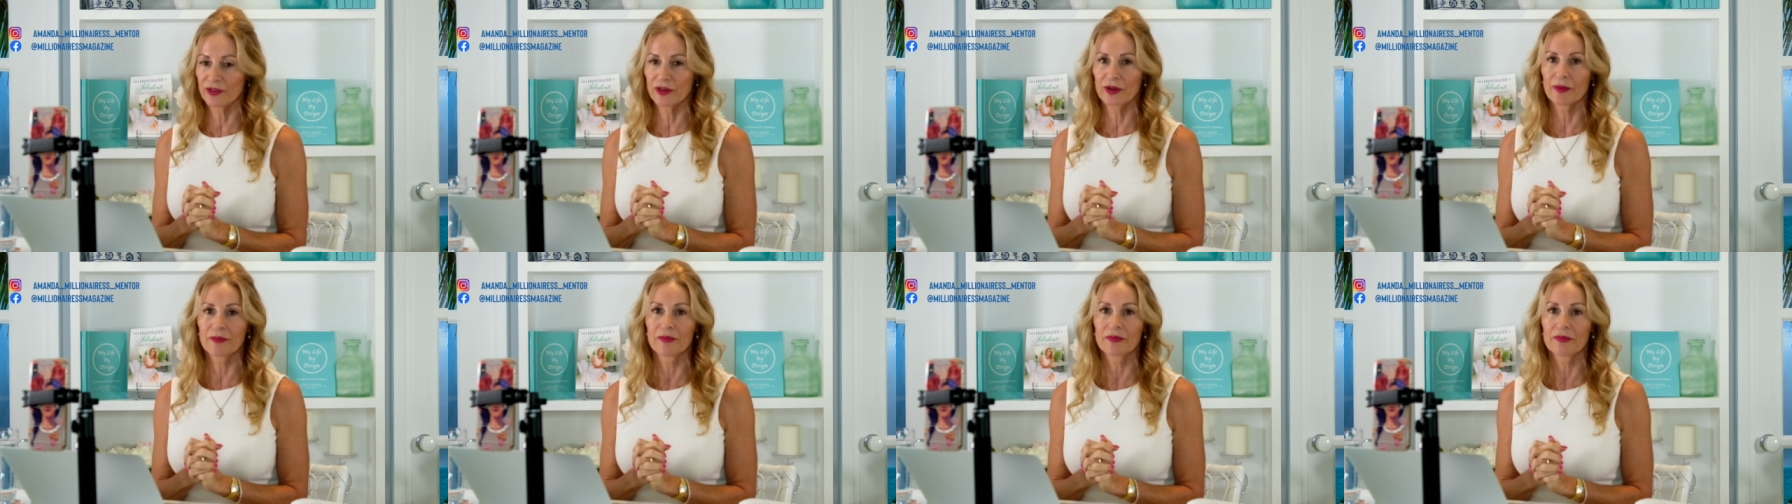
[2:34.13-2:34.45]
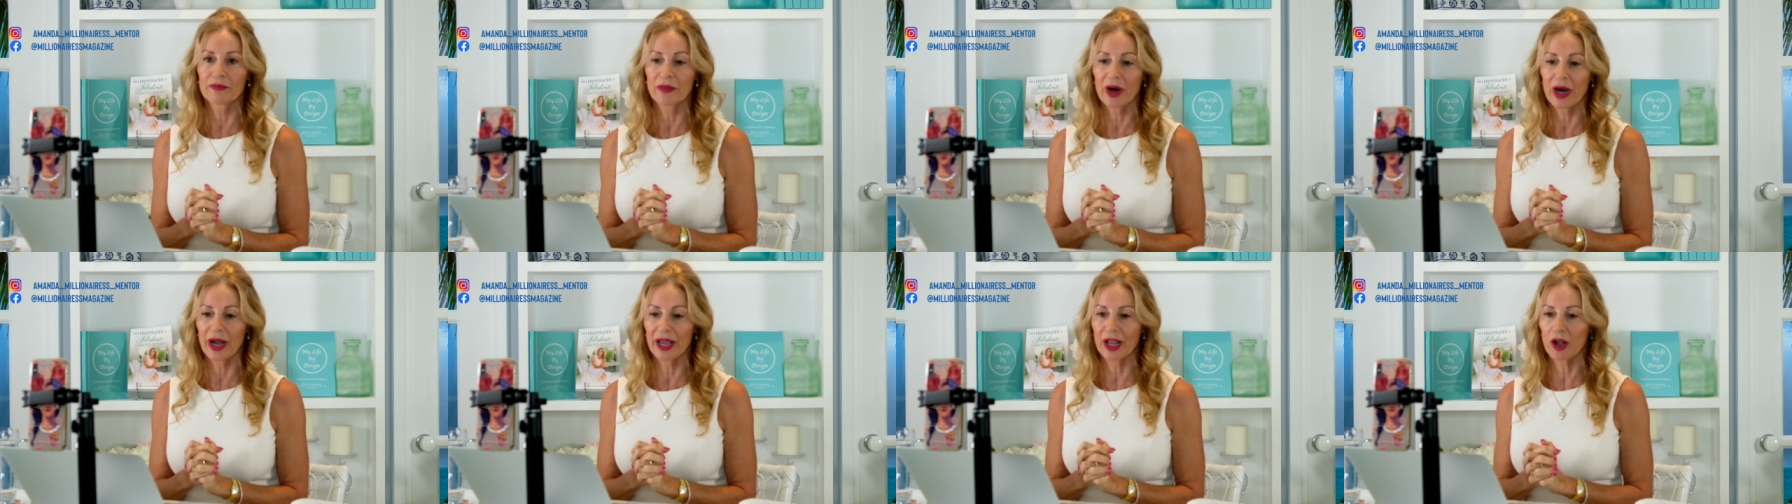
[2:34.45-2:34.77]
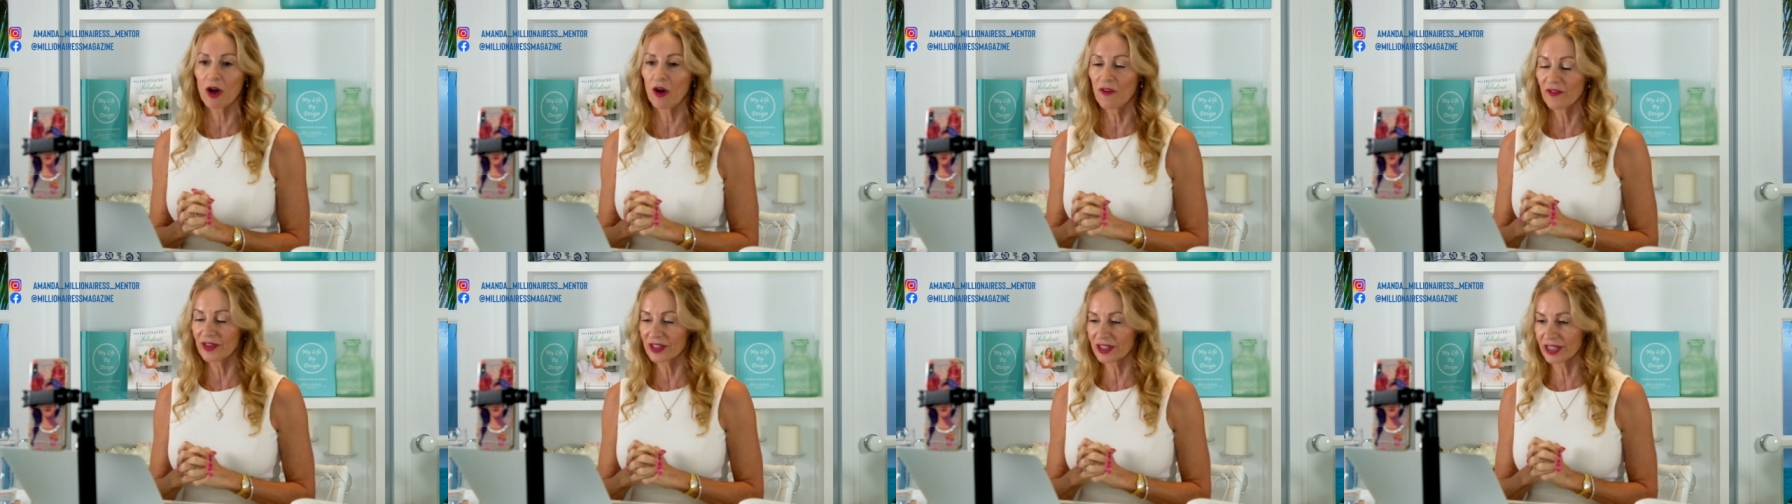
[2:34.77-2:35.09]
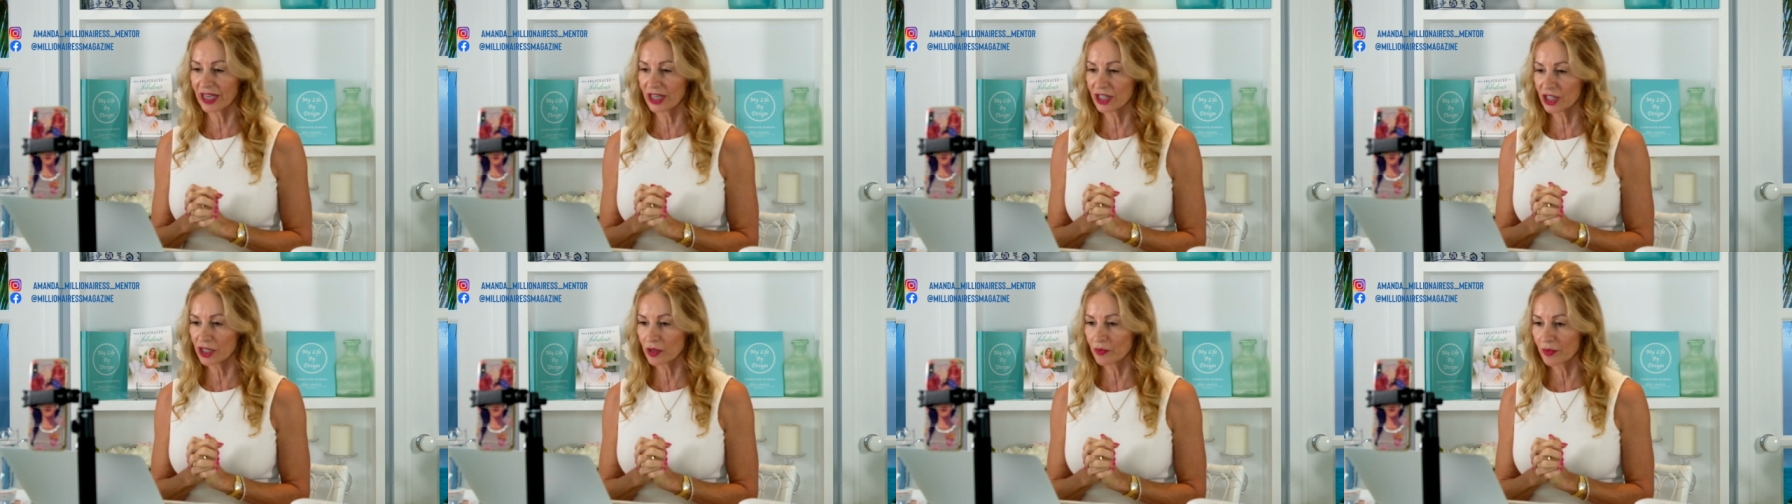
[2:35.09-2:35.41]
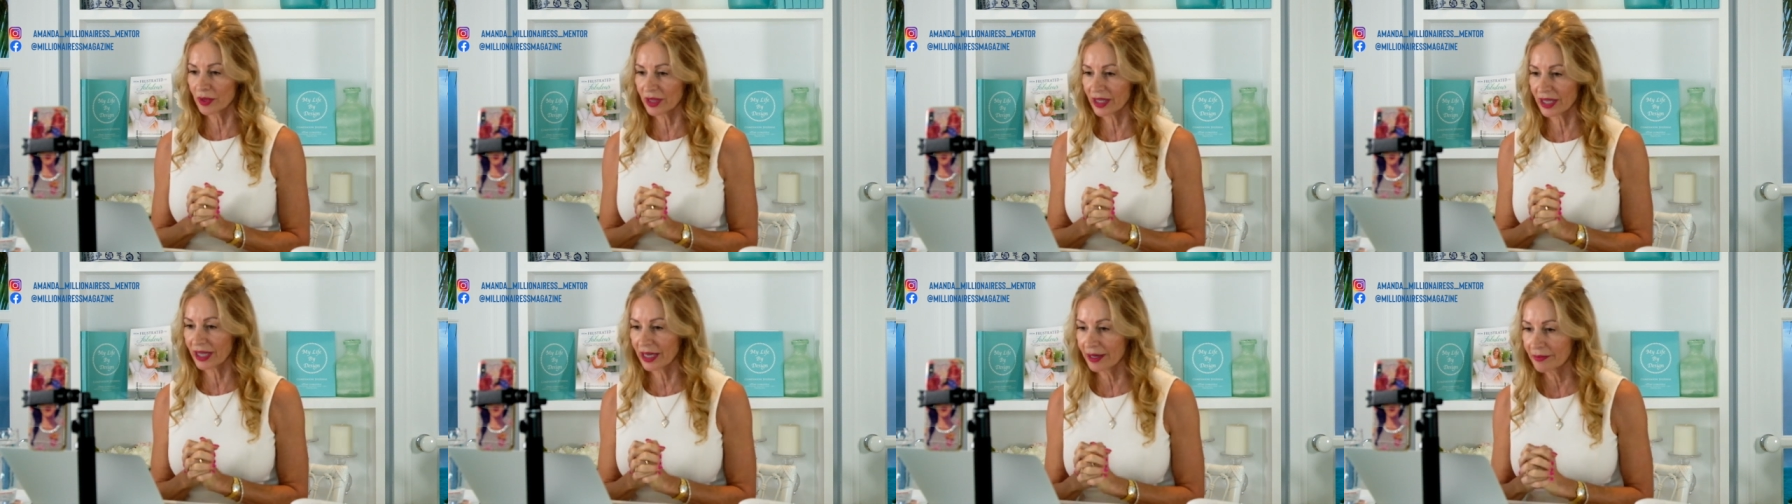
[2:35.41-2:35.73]
from my conversation
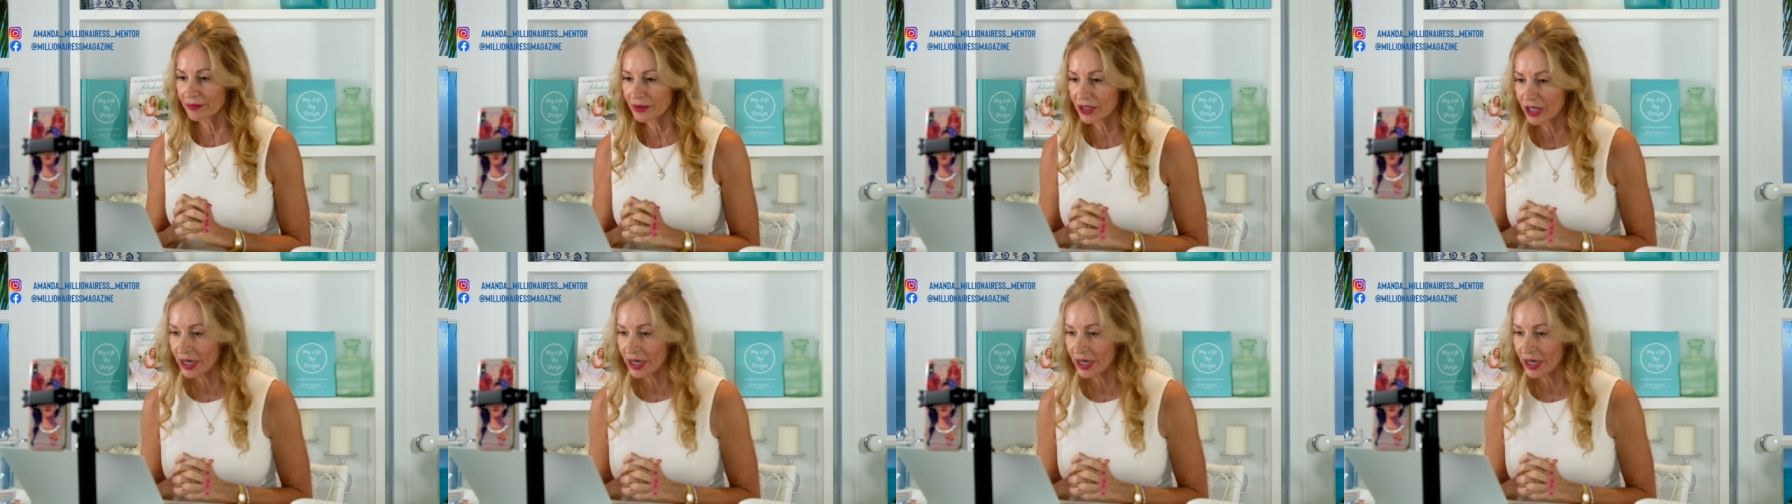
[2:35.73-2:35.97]
with Kim